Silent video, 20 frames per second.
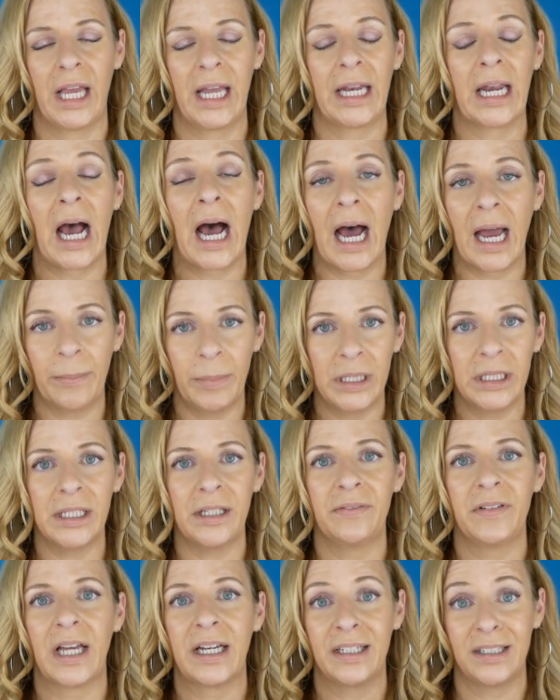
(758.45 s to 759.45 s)
and I
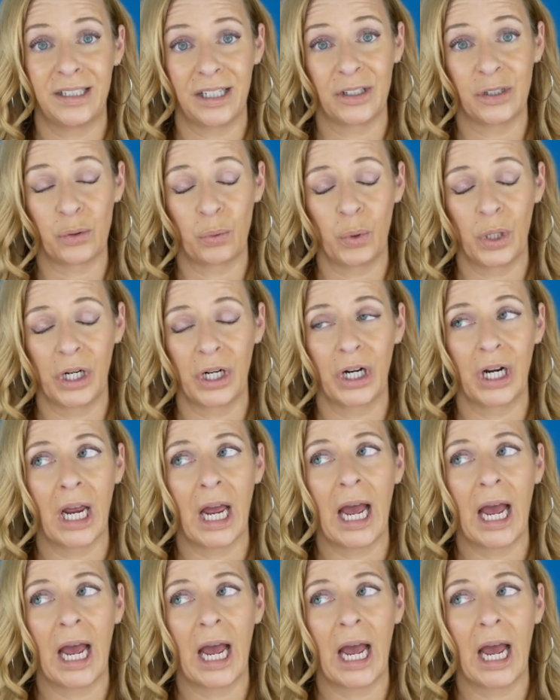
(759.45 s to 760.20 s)
believe that it does work.